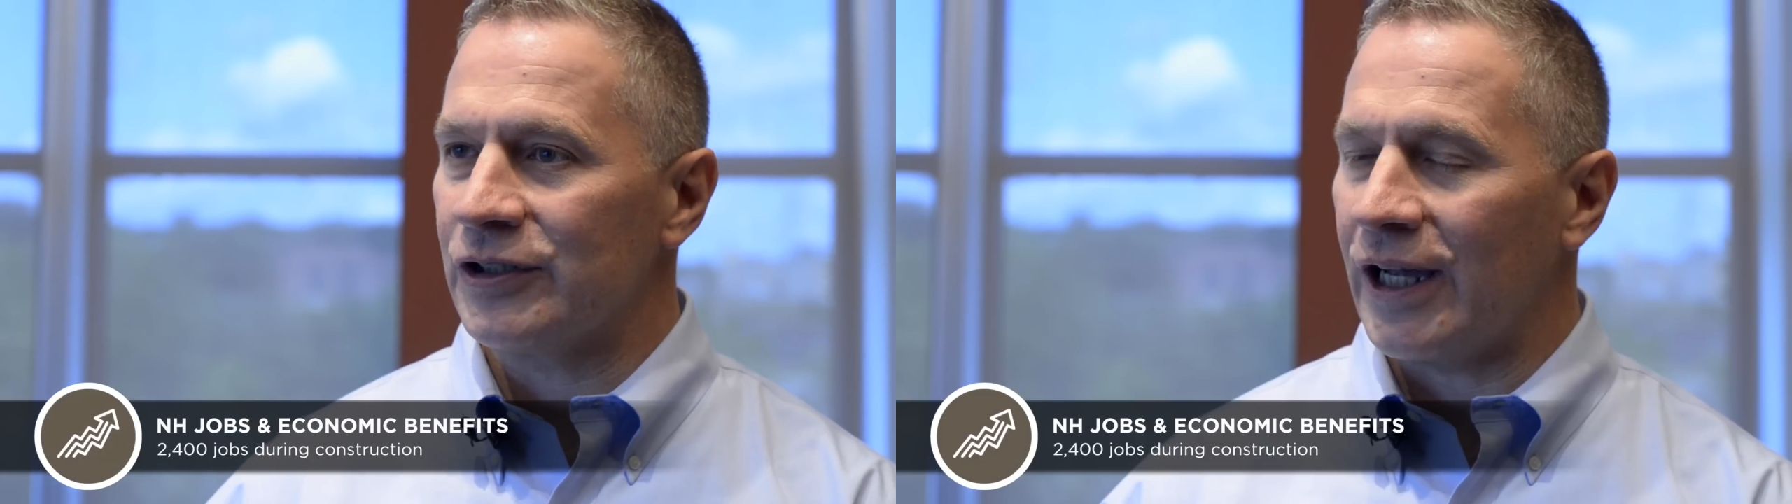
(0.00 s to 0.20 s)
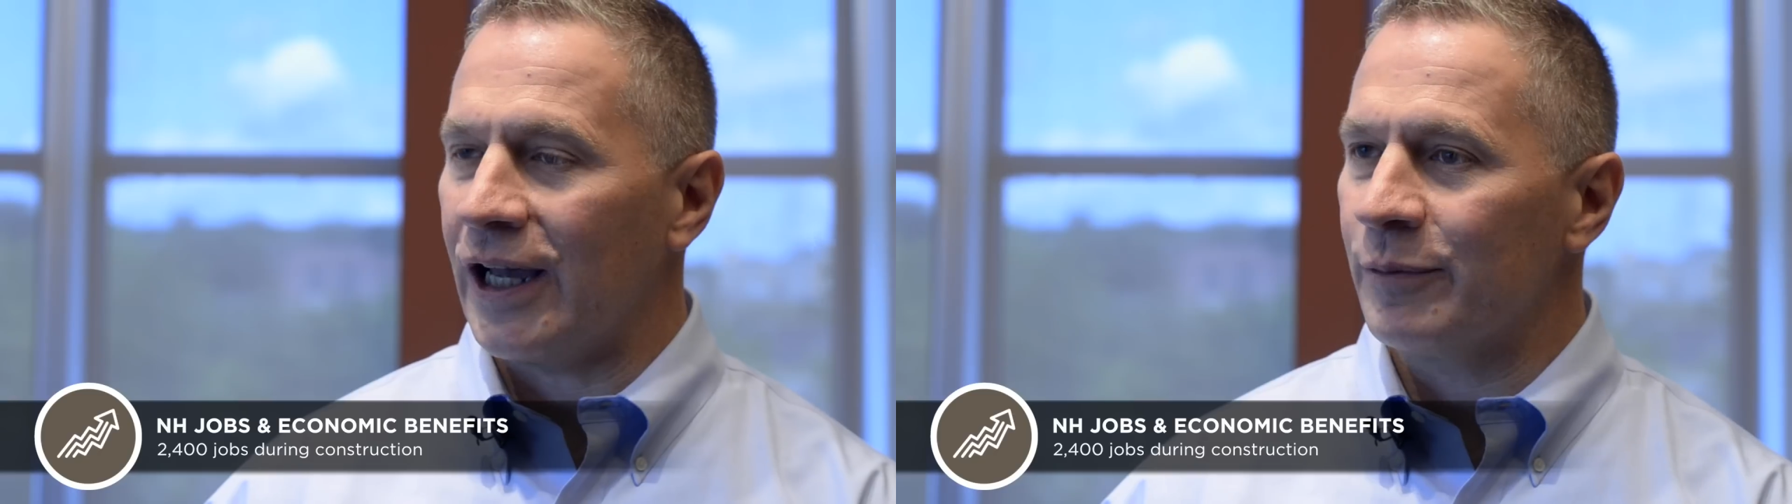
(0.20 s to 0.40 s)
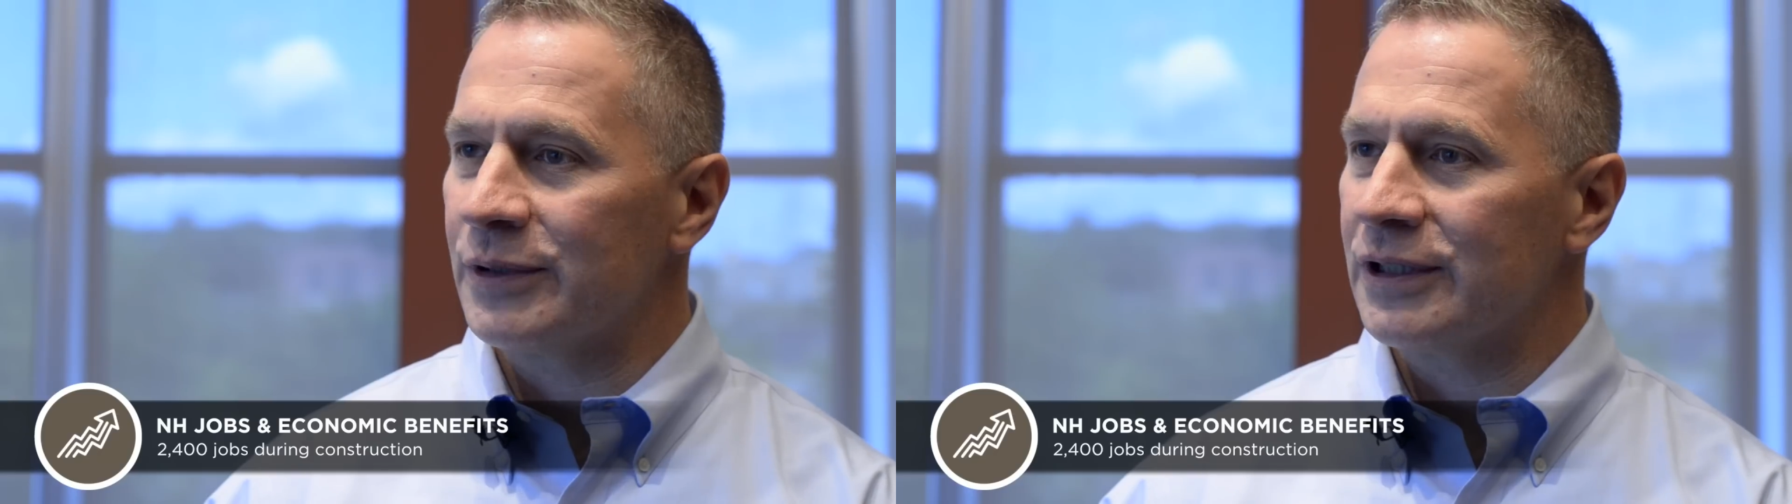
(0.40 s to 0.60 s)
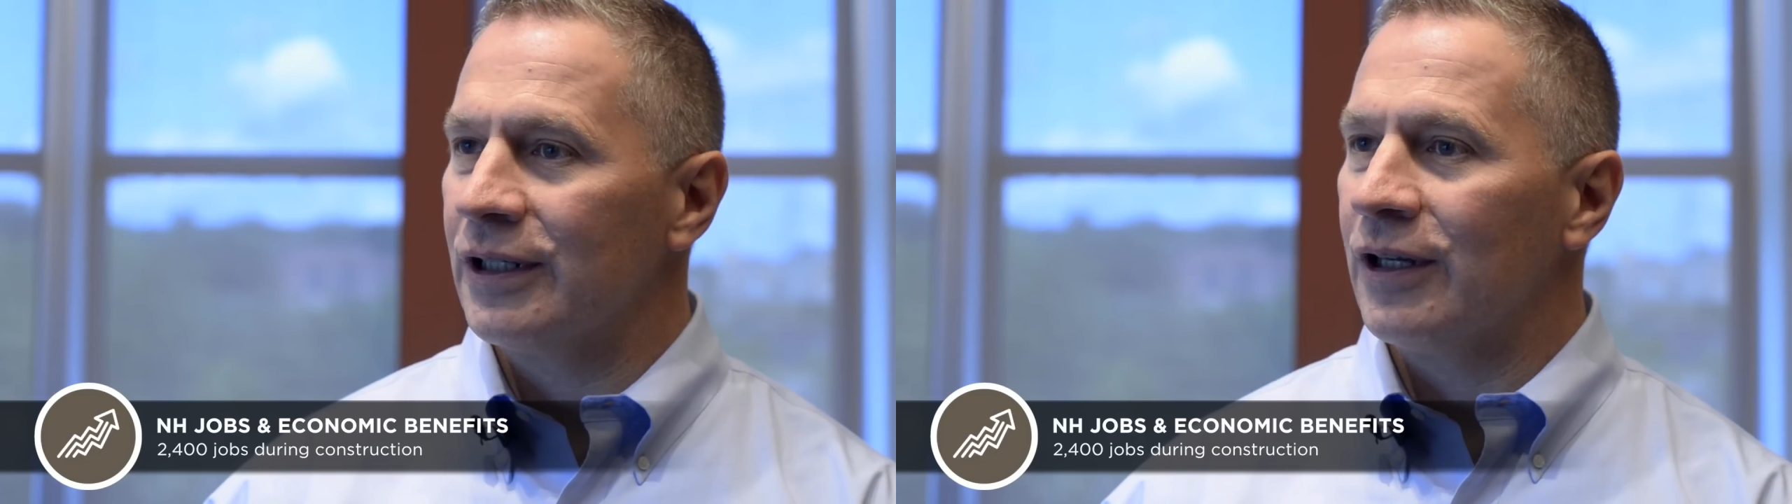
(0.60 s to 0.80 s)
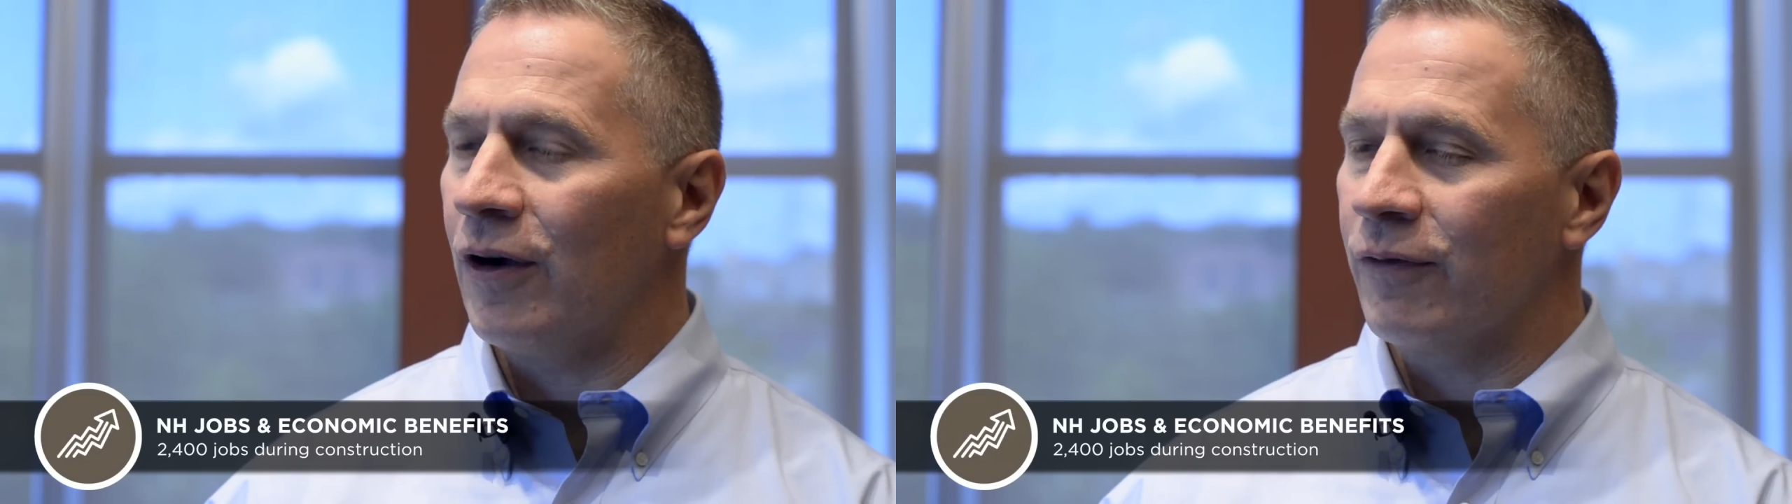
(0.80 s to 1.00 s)
jobs,
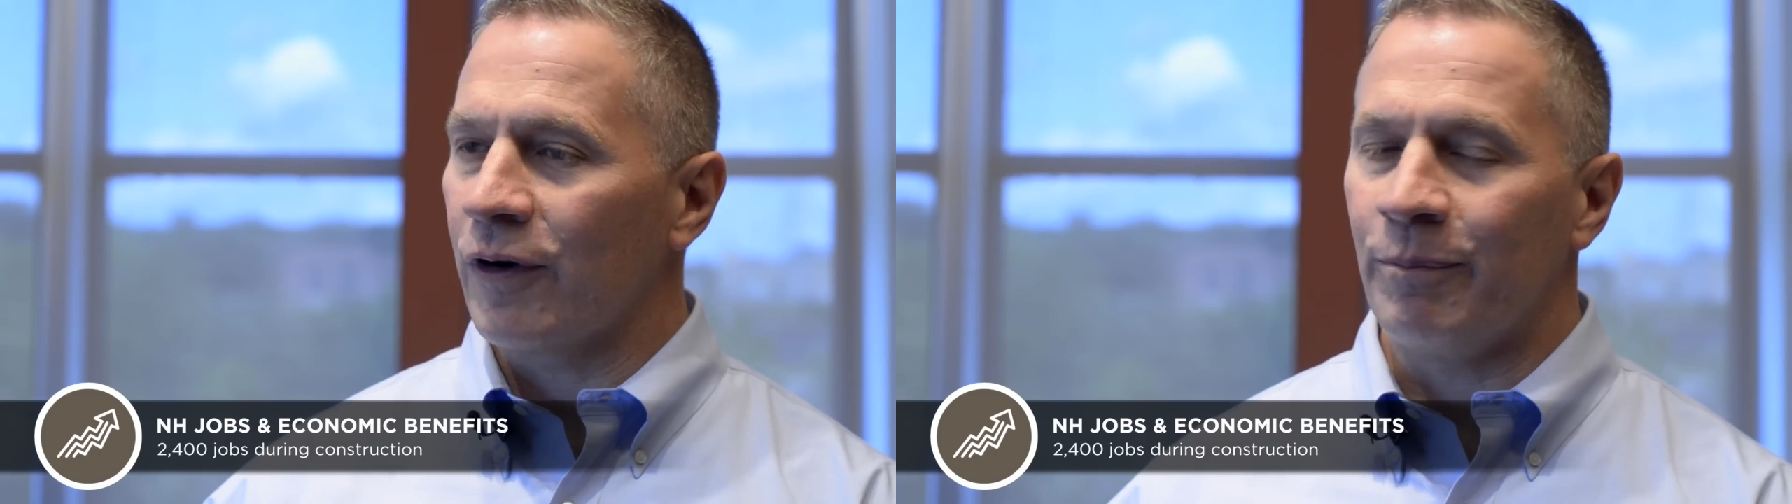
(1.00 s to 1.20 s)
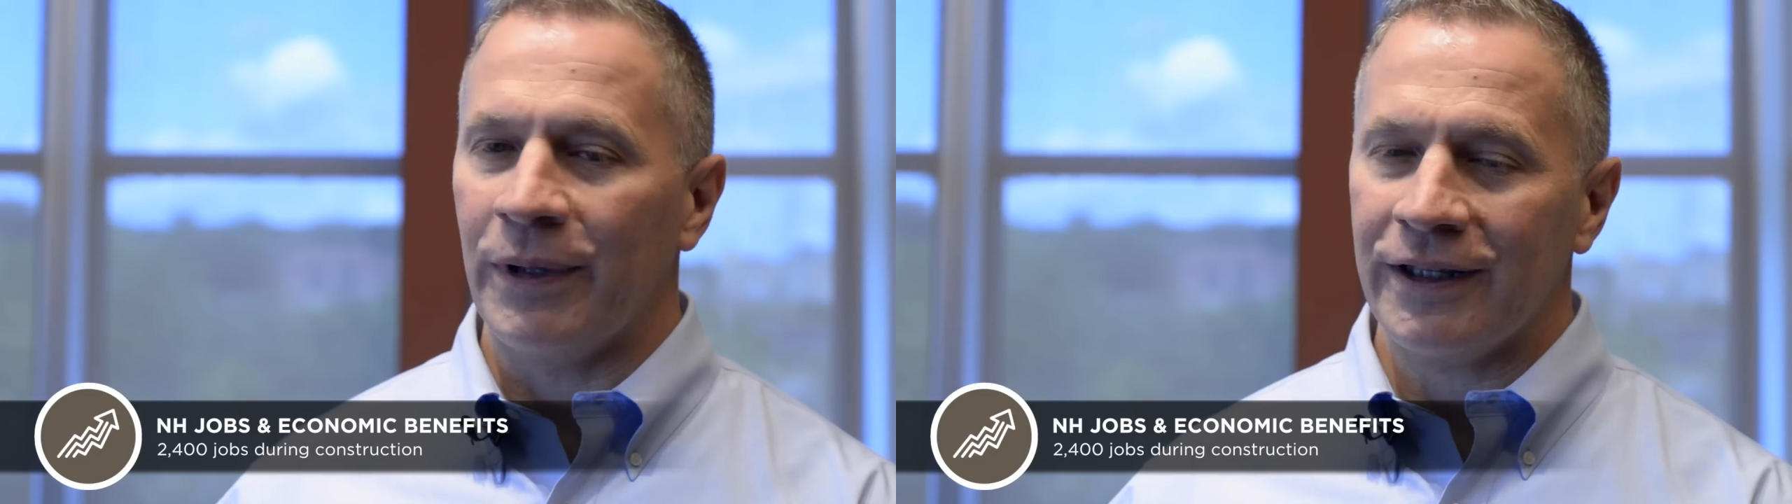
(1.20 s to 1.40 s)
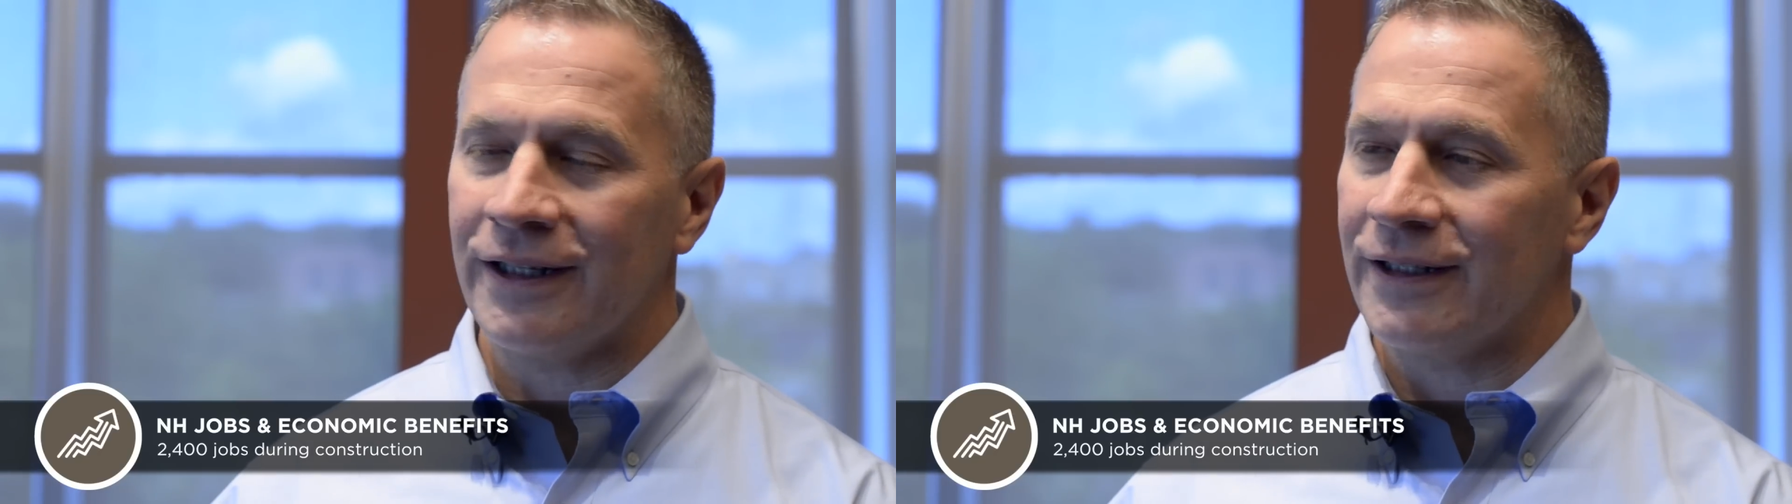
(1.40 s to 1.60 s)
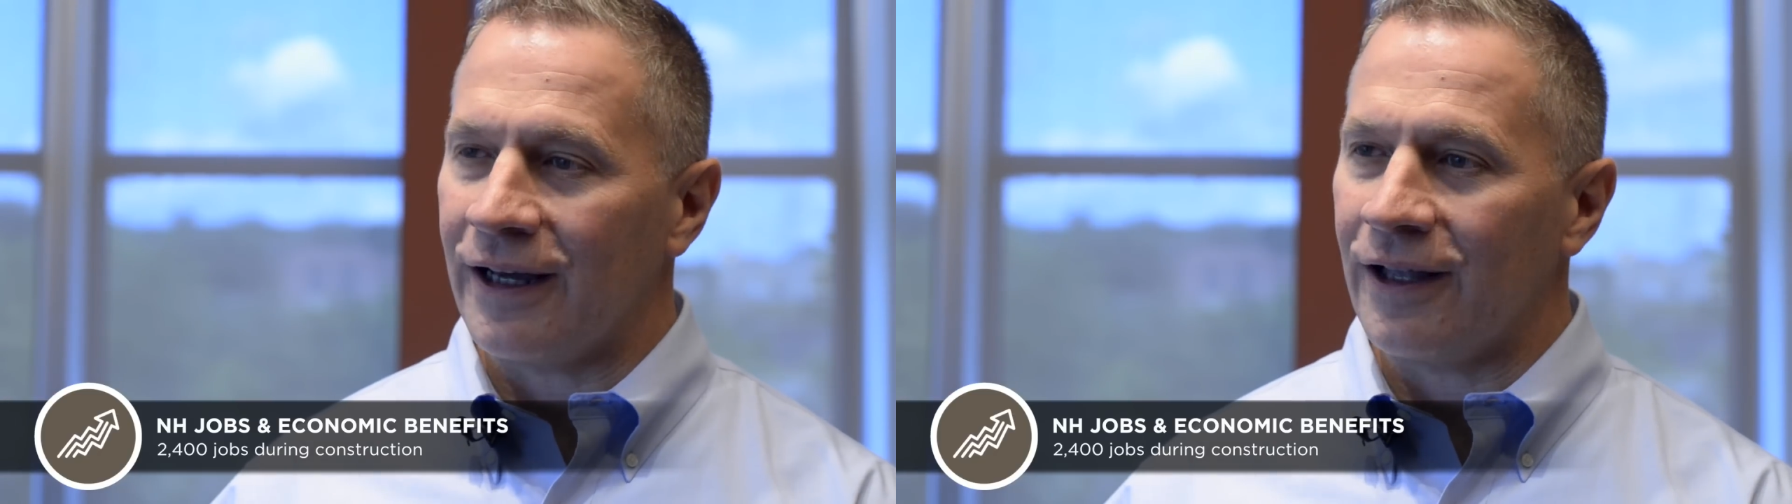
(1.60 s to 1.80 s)
over $1 billion